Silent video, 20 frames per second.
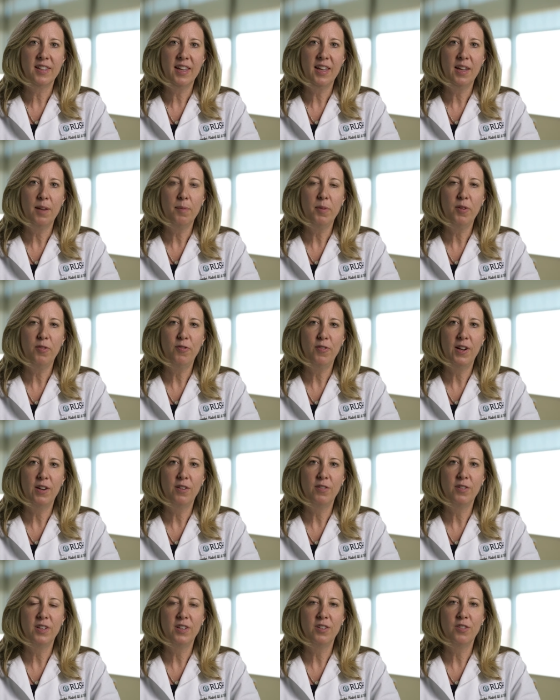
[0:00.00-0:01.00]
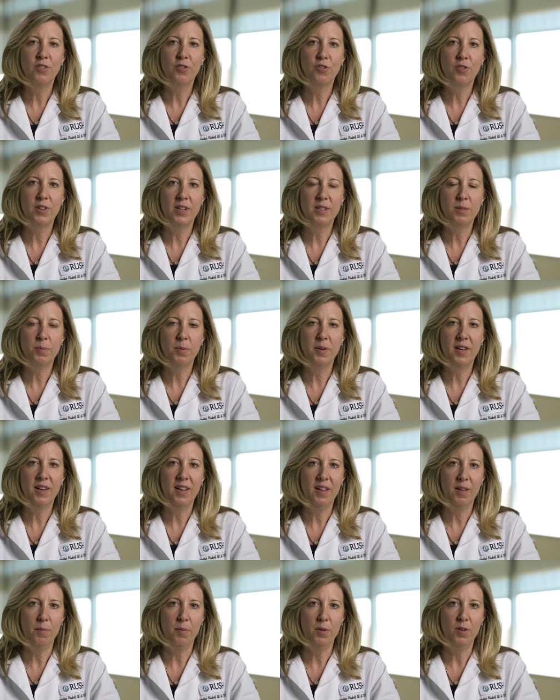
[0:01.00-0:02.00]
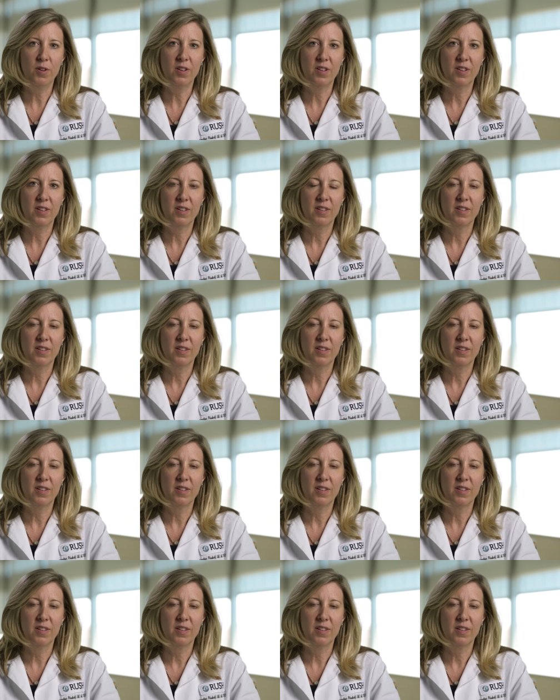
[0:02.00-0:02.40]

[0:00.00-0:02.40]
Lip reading: can be found in your transplant handbook.